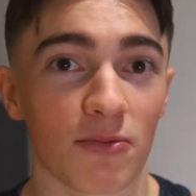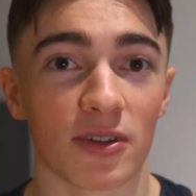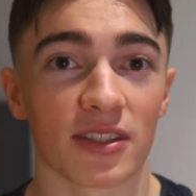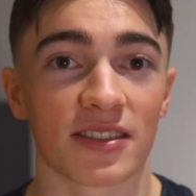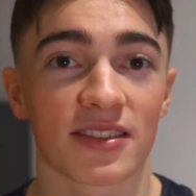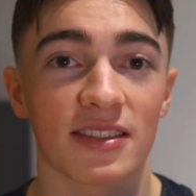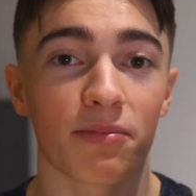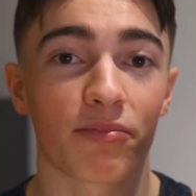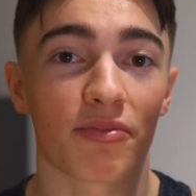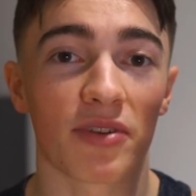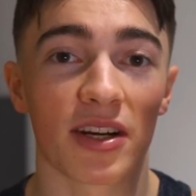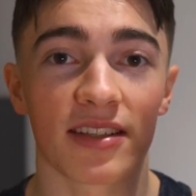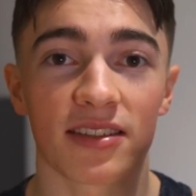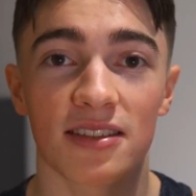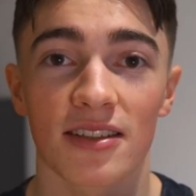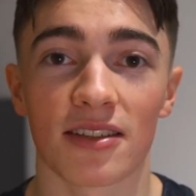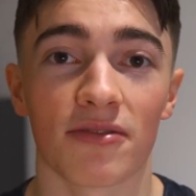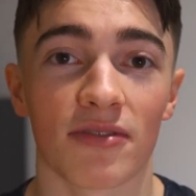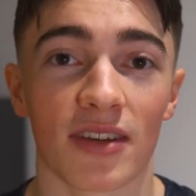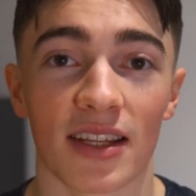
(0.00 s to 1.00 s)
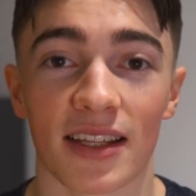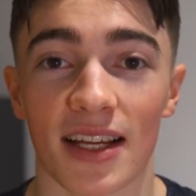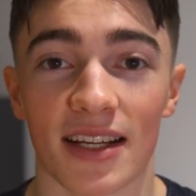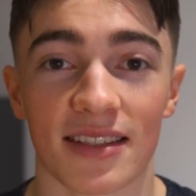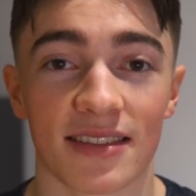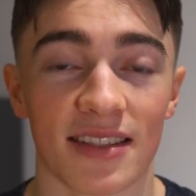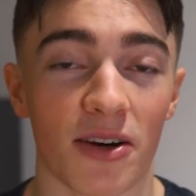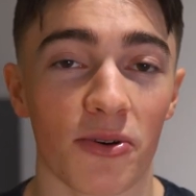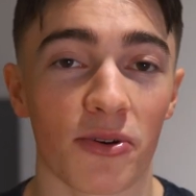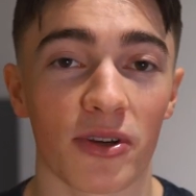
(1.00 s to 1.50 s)
what's impressive and
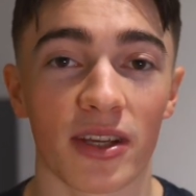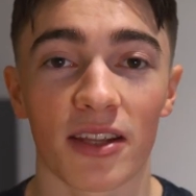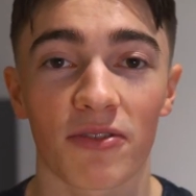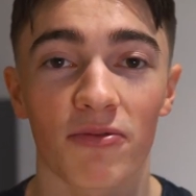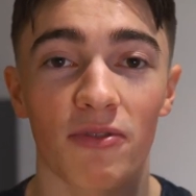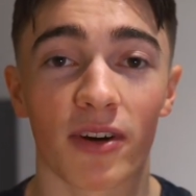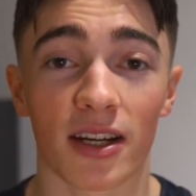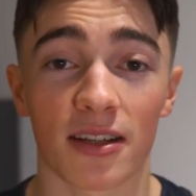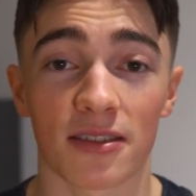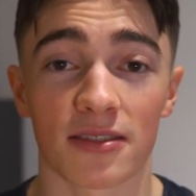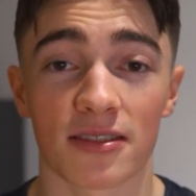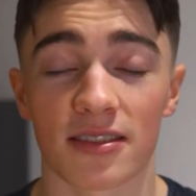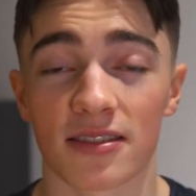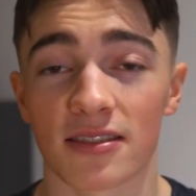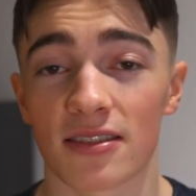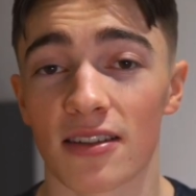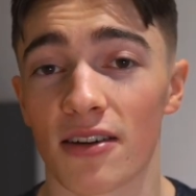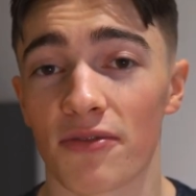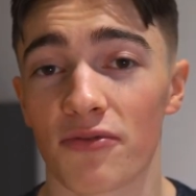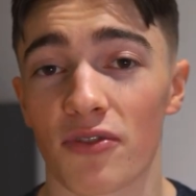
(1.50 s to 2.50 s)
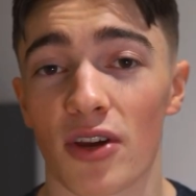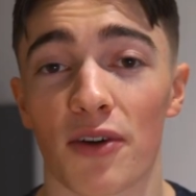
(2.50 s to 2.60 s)
that's how you get records and stuff.